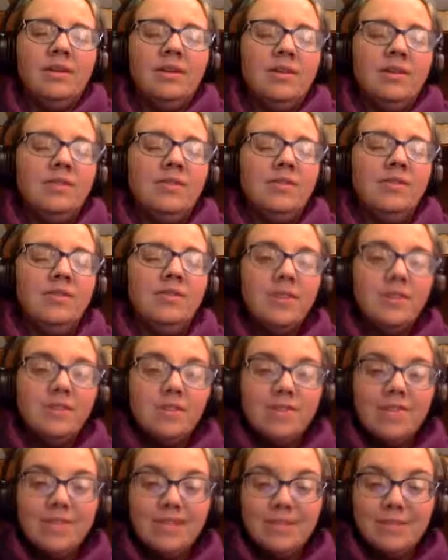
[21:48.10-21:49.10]
So there's
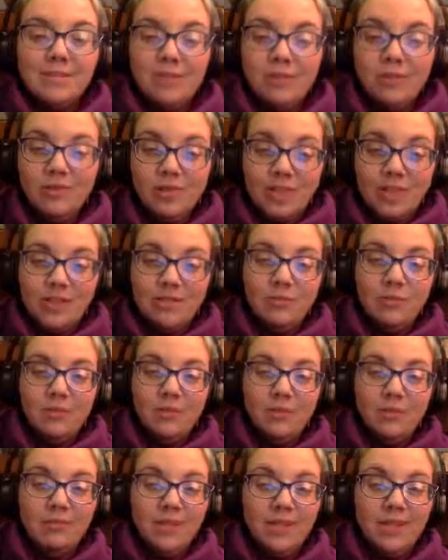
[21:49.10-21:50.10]
these
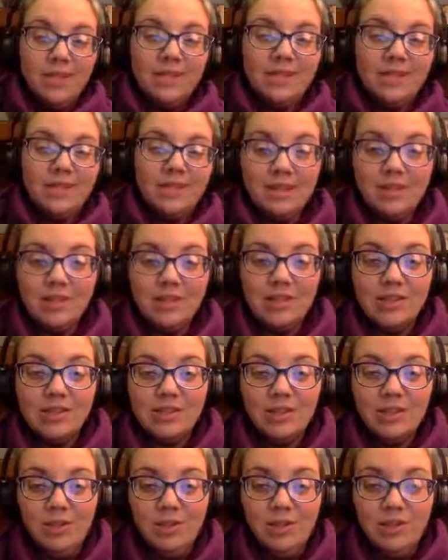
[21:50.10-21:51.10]
movements, such as
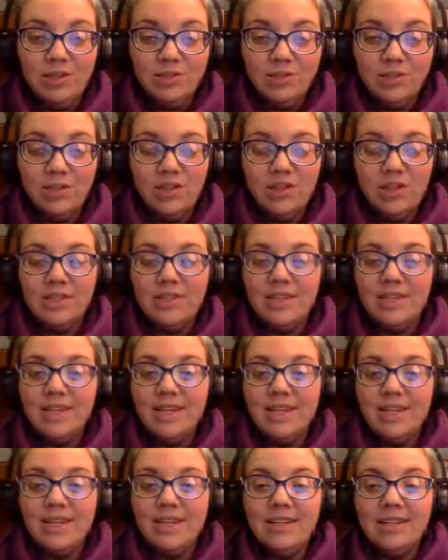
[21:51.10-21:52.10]
the ones we just
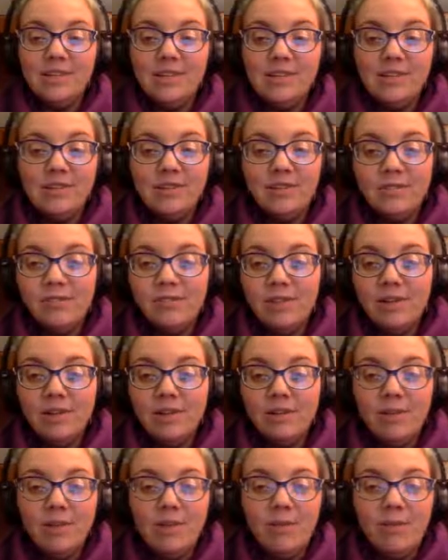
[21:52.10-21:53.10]
did, is just a really
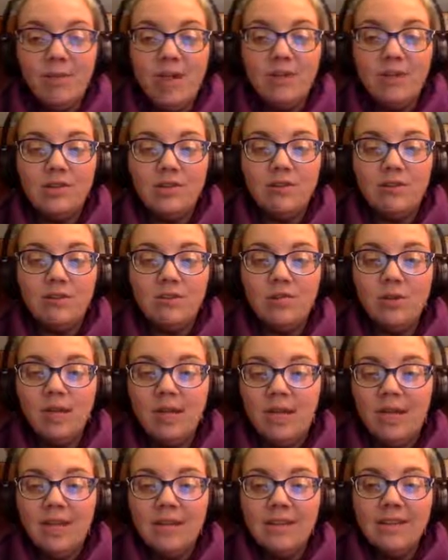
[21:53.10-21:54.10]
great way to
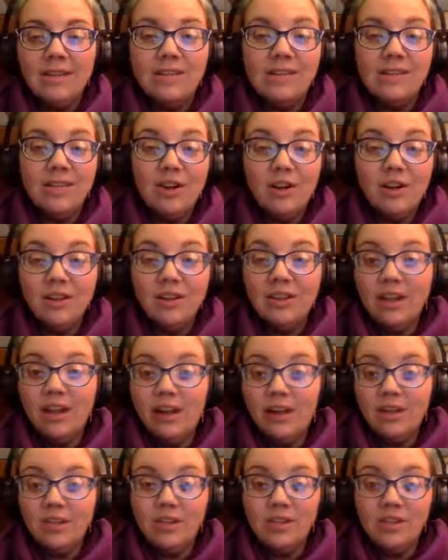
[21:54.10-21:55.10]
start the
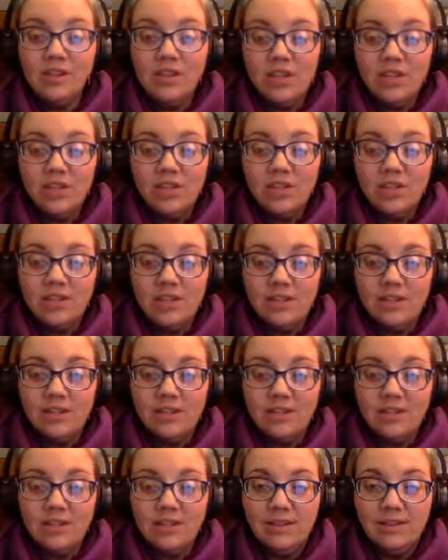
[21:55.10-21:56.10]

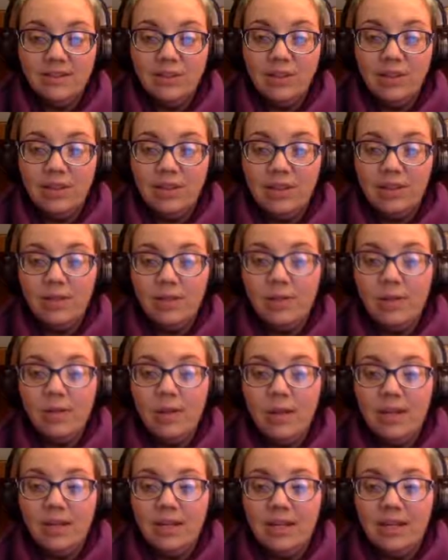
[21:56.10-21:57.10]
conversation within your
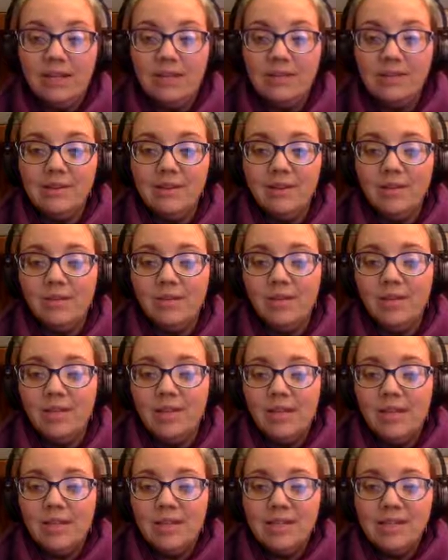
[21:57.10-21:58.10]
body. So
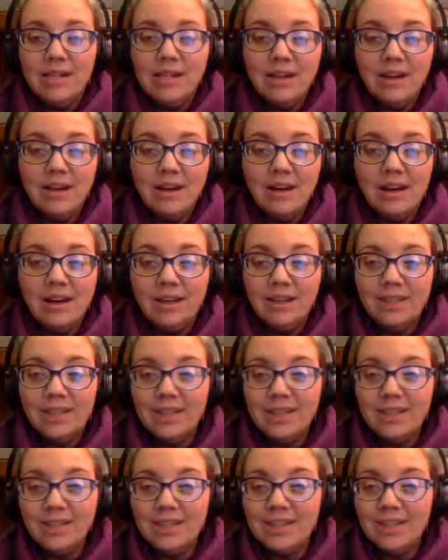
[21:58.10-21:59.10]
Thich Nhat Hanh
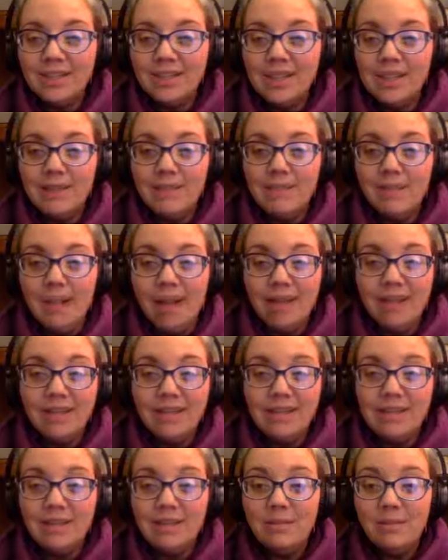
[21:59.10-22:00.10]
likes to say,
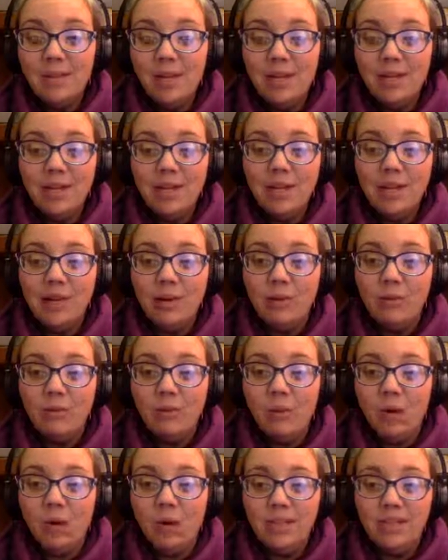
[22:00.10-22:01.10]
mind and body are
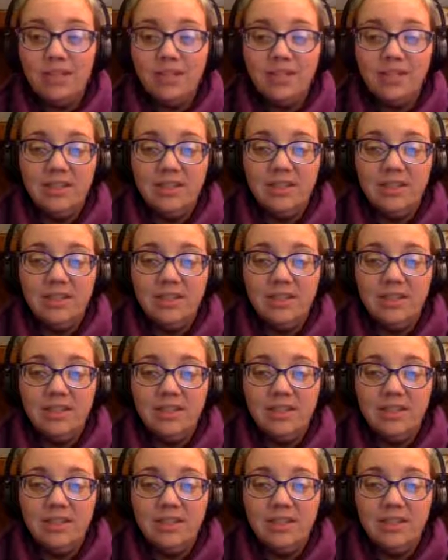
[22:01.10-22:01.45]
one.